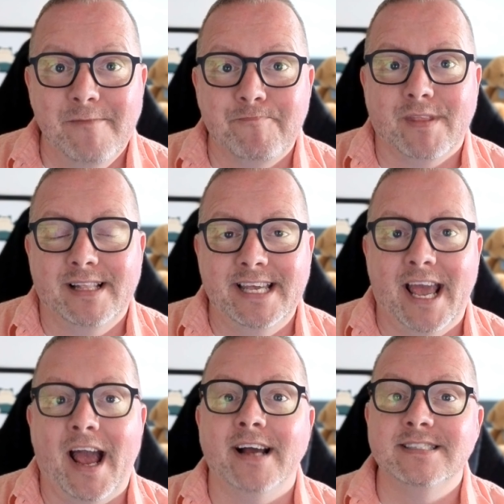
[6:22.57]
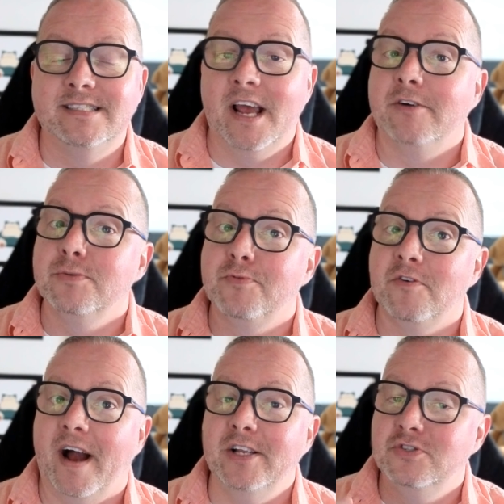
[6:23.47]
The AI is there to provide
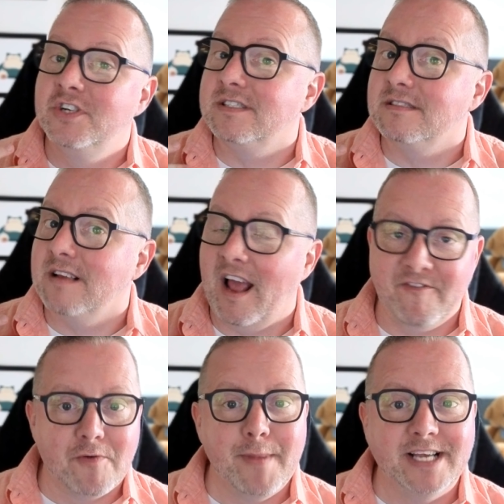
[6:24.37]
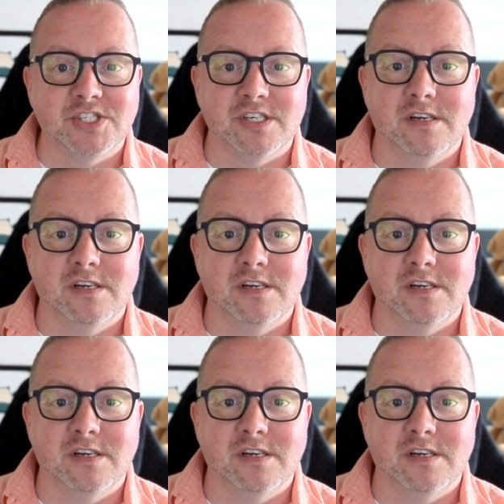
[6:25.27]
you just information.